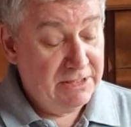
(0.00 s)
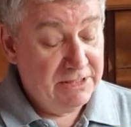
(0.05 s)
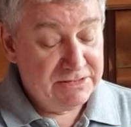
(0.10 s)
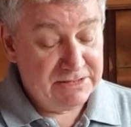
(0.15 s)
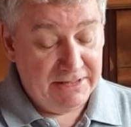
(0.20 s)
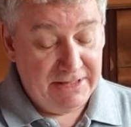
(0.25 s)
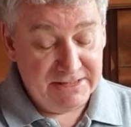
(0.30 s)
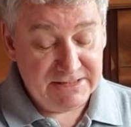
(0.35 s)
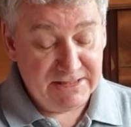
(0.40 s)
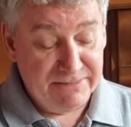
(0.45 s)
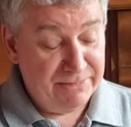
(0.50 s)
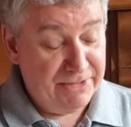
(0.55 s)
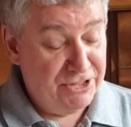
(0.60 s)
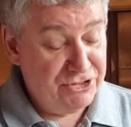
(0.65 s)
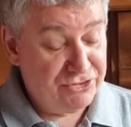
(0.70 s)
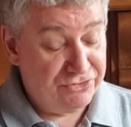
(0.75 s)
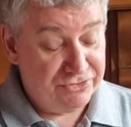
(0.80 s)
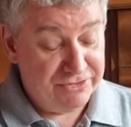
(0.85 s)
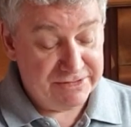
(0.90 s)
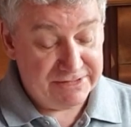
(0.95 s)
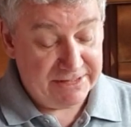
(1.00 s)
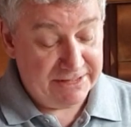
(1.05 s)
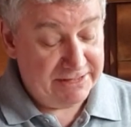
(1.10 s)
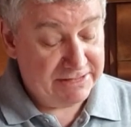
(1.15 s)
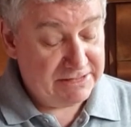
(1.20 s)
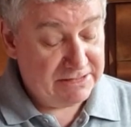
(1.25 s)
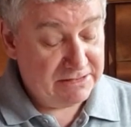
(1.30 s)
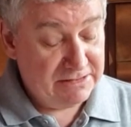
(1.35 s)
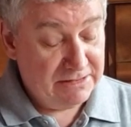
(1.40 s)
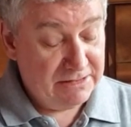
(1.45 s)
So that's the Measure
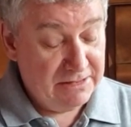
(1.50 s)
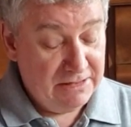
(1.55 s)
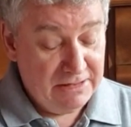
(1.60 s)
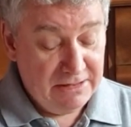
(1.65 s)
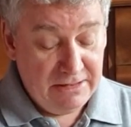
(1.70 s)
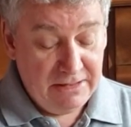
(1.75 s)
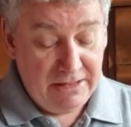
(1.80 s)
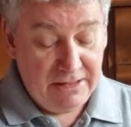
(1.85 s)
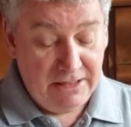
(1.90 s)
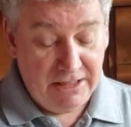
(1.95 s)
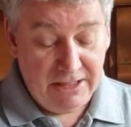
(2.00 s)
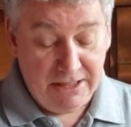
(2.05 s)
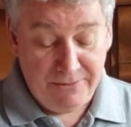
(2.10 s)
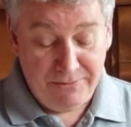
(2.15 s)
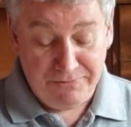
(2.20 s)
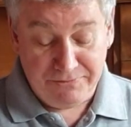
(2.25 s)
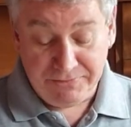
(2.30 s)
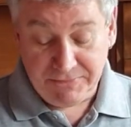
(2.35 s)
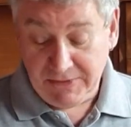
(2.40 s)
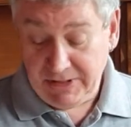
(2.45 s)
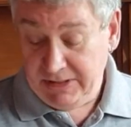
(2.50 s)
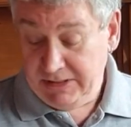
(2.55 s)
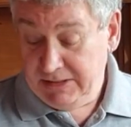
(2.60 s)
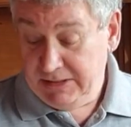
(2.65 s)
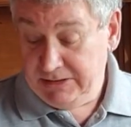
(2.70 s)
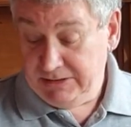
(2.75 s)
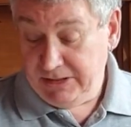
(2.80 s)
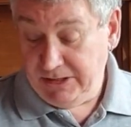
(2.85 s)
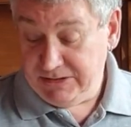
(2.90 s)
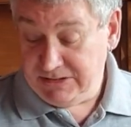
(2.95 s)
Rosette.
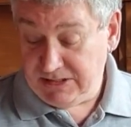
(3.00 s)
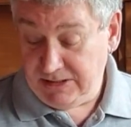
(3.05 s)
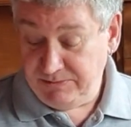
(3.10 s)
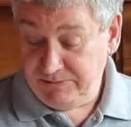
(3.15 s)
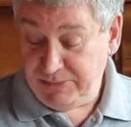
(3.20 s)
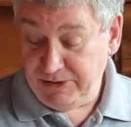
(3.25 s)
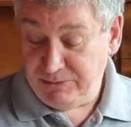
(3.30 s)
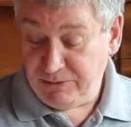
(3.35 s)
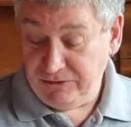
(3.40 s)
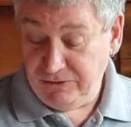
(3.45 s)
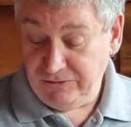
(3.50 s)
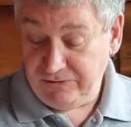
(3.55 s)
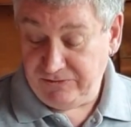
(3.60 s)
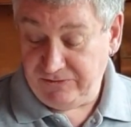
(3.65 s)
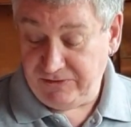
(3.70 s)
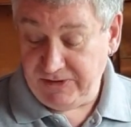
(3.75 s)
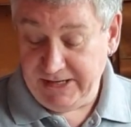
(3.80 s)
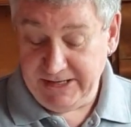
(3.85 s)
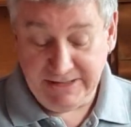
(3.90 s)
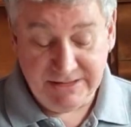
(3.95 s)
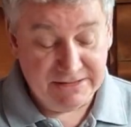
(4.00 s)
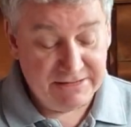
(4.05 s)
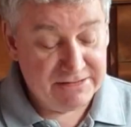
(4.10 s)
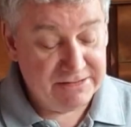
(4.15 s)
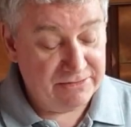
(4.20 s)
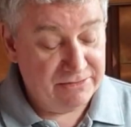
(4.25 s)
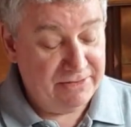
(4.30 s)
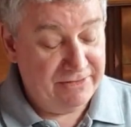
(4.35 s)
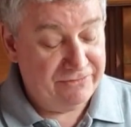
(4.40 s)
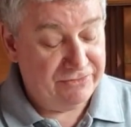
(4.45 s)
Now, some people find
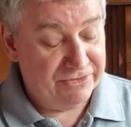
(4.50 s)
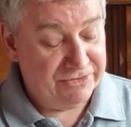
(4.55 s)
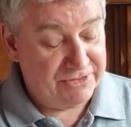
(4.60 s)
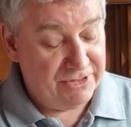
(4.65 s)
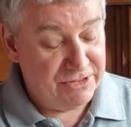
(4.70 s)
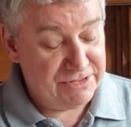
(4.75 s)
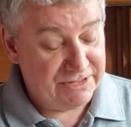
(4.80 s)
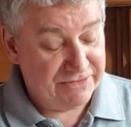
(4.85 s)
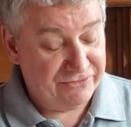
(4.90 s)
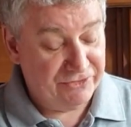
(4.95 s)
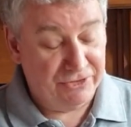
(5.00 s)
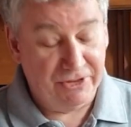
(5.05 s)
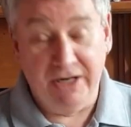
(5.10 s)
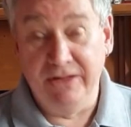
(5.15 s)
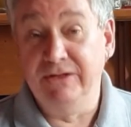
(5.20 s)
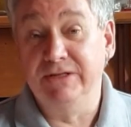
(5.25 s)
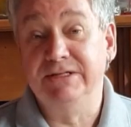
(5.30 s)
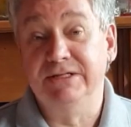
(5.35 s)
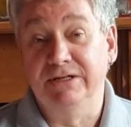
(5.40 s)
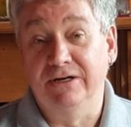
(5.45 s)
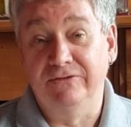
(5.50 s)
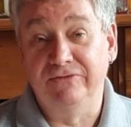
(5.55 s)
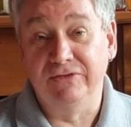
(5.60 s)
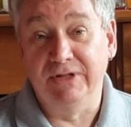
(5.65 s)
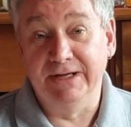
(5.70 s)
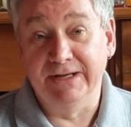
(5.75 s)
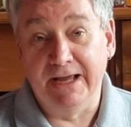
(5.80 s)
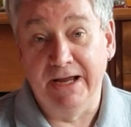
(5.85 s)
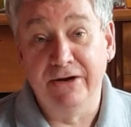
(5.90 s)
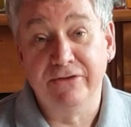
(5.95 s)
if they're dowsing for other stuff
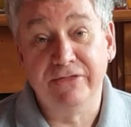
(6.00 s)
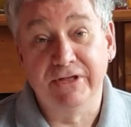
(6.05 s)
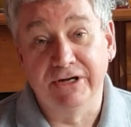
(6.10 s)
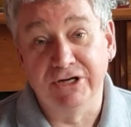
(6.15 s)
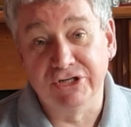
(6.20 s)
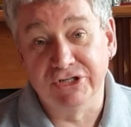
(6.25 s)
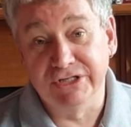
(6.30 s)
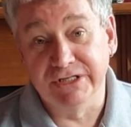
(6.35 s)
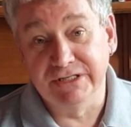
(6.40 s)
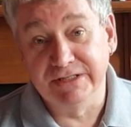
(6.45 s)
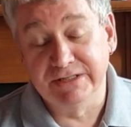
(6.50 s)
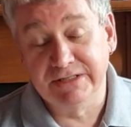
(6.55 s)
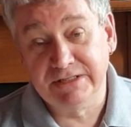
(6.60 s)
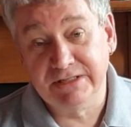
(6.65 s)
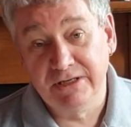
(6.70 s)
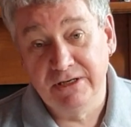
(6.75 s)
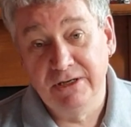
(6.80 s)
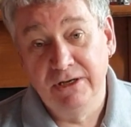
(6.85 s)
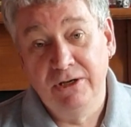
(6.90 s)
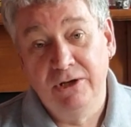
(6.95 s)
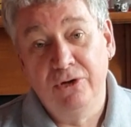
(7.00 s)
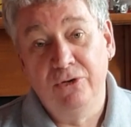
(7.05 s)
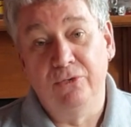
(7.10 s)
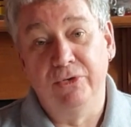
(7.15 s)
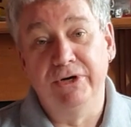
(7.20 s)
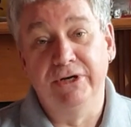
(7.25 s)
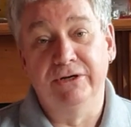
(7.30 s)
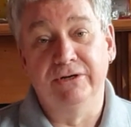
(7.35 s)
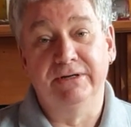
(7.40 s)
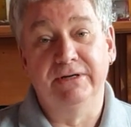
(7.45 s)
like earth energies,
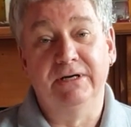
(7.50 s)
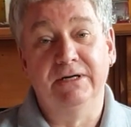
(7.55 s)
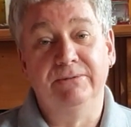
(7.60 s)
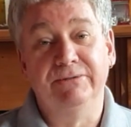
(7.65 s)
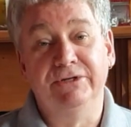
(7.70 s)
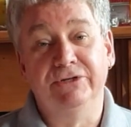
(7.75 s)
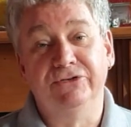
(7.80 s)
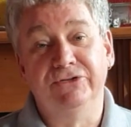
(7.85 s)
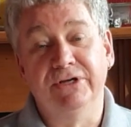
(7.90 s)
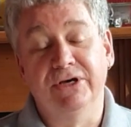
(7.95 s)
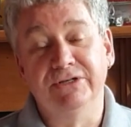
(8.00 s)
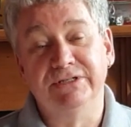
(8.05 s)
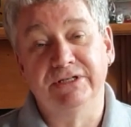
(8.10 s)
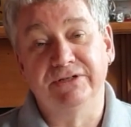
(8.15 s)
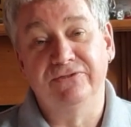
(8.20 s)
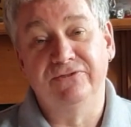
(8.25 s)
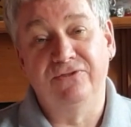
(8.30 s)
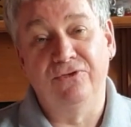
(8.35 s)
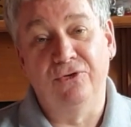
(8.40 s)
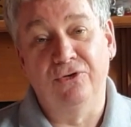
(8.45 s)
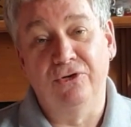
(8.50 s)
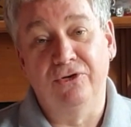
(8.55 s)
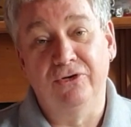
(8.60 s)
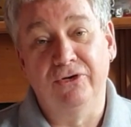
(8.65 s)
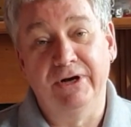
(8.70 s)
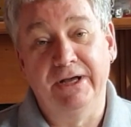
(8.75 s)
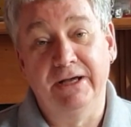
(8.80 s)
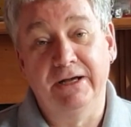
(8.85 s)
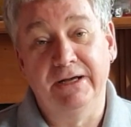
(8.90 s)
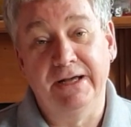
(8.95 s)
where you're dowsing
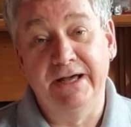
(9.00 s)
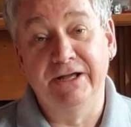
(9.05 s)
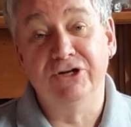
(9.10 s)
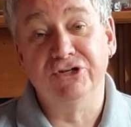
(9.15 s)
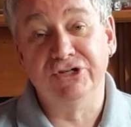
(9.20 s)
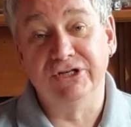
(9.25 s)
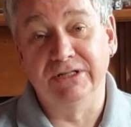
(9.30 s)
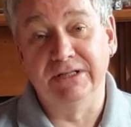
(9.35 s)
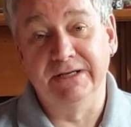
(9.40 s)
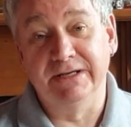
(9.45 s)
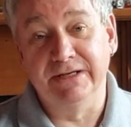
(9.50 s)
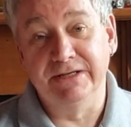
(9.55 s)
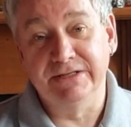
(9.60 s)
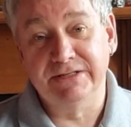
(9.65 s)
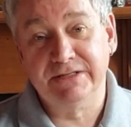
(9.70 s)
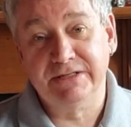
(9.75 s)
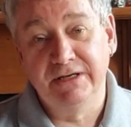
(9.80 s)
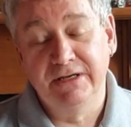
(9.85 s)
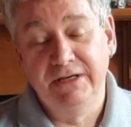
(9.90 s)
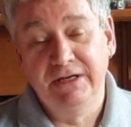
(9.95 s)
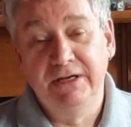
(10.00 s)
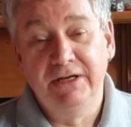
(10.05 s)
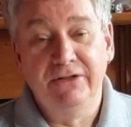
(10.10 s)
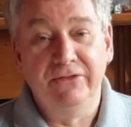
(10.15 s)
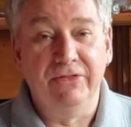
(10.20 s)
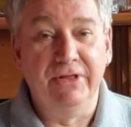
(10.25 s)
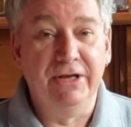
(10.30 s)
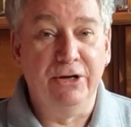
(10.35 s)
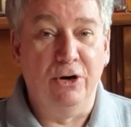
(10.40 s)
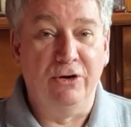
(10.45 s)
for energy lays,
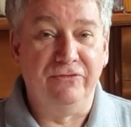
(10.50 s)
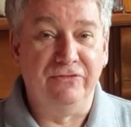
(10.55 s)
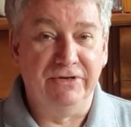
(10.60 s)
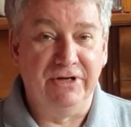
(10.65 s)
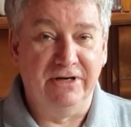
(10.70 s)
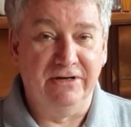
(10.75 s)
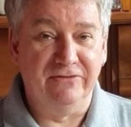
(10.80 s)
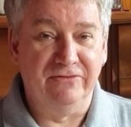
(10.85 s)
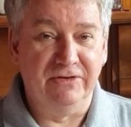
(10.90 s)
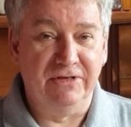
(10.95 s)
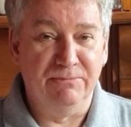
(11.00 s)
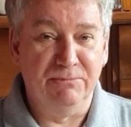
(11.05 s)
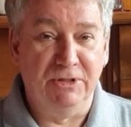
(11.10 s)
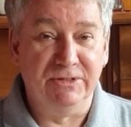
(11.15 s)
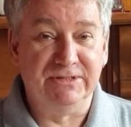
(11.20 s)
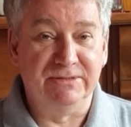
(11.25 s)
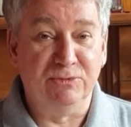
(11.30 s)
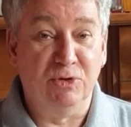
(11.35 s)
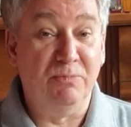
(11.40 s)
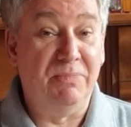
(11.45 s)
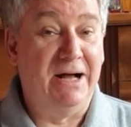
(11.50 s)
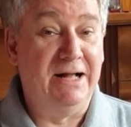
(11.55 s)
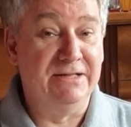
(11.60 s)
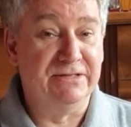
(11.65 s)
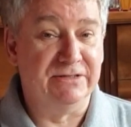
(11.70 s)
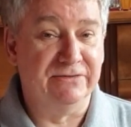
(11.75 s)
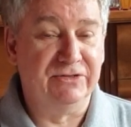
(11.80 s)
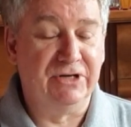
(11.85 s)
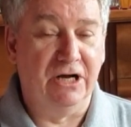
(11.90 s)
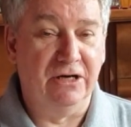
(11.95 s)
they often have multiple
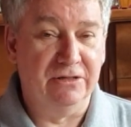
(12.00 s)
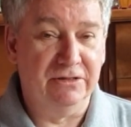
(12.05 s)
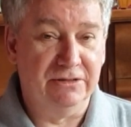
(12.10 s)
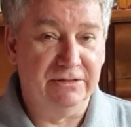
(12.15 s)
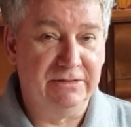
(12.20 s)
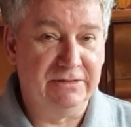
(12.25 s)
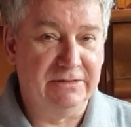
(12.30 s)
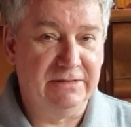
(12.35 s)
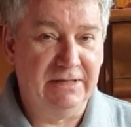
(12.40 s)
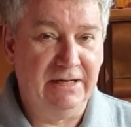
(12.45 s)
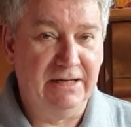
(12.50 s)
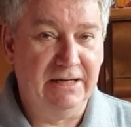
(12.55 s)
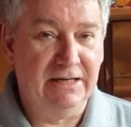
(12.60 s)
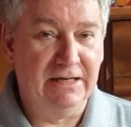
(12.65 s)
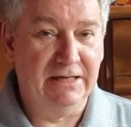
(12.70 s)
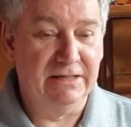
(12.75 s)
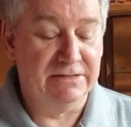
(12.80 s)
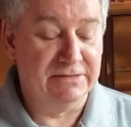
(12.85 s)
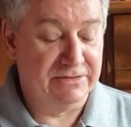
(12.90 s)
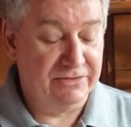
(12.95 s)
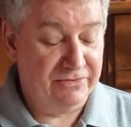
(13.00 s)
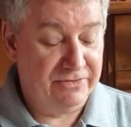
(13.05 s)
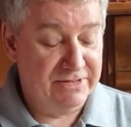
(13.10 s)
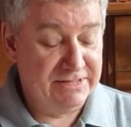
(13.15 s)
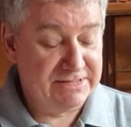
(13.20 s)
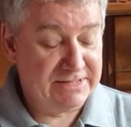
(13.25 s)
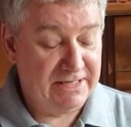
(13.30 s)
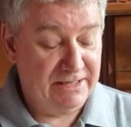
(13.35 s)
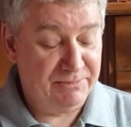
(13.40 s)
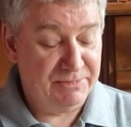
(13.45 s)
bands of colour, and
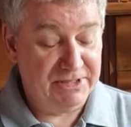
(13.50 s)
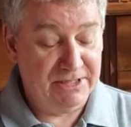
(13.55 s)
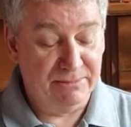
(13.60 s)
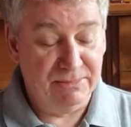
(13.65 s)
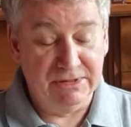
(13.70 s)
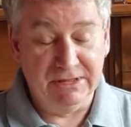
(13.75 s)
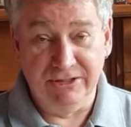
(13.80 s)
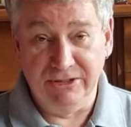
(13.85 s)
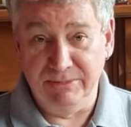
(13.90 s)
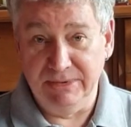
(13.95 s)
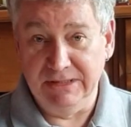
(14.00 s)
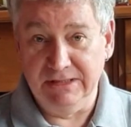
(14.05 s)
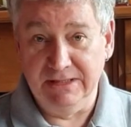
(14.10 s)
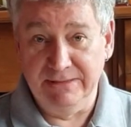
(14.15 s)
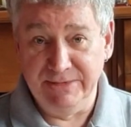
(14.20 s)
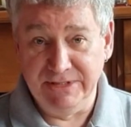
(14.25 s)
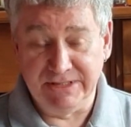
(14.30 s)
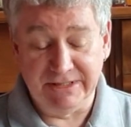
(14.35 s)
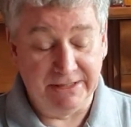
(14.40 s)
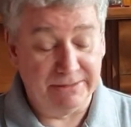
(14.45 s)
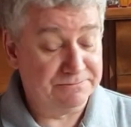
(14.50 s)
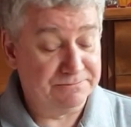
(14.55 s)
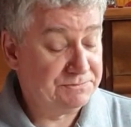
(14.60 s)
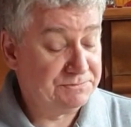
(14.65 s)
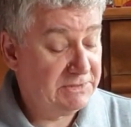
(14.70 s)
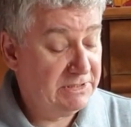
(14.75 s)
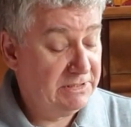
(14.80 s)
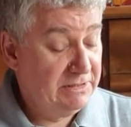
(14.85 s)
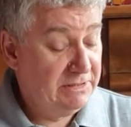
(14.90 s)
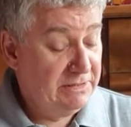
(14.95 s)
this can be a little bit limiting.
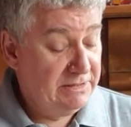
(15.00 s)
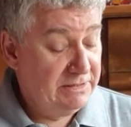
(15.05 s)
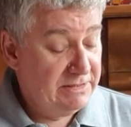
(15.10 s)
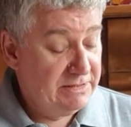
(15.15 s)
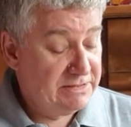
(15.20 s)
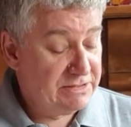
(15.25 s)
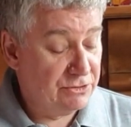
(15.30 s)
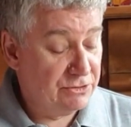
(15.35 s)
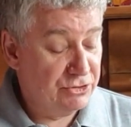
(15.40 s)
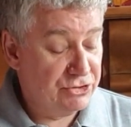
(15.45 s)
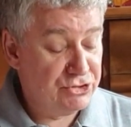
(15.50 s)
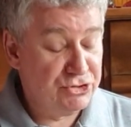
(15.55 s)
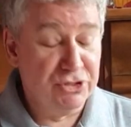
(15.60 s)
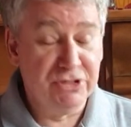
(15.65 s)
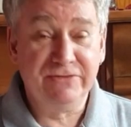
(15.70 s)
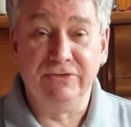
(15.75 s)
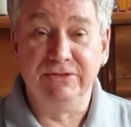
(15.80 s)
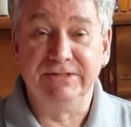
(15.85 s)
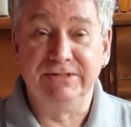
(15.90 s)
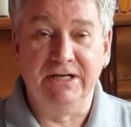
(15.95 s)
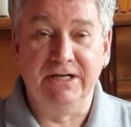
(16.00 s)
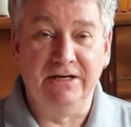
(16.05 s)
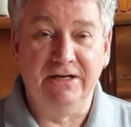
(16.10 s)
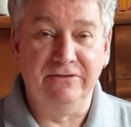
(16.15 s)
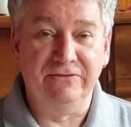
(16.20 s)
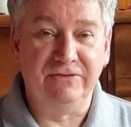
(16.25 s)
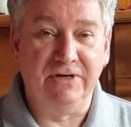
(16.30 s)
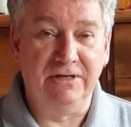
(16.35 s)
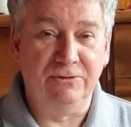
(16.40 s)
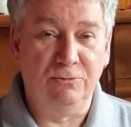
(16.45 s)
So it's useful to
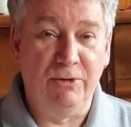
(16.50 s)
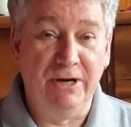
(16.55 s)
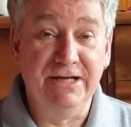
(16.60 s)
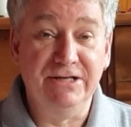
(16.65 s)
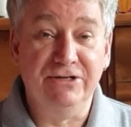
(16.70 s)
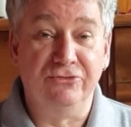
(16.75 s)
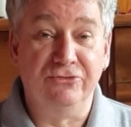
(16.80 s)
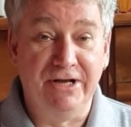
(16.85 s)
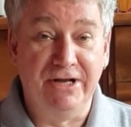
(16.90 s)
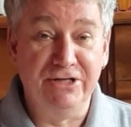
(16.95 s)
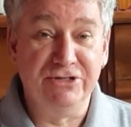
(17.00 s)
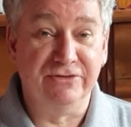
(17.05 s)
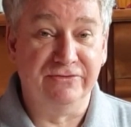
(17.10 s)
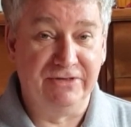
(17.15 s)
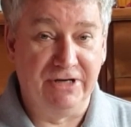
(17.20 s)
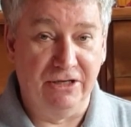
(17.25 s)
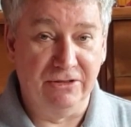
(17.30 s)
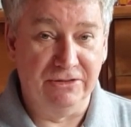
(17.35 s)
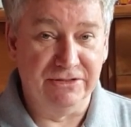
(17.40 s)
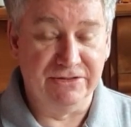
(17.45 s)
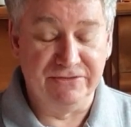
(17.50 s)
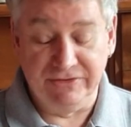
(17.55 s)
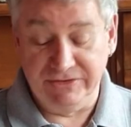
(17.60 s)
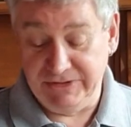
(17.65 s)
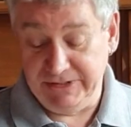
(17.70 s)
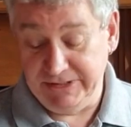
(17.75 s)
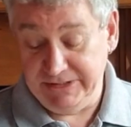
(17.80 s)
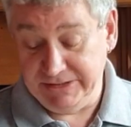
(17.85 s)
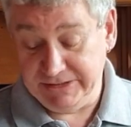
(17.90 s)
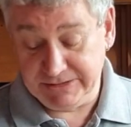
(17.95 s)
have a wider range of colours for
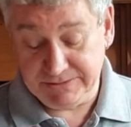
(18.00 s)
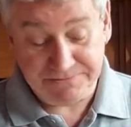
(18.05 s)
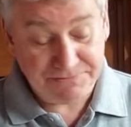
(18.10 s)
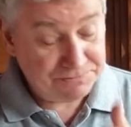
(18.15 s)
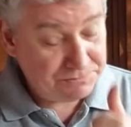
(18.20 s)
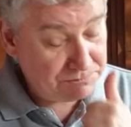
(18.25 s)
these.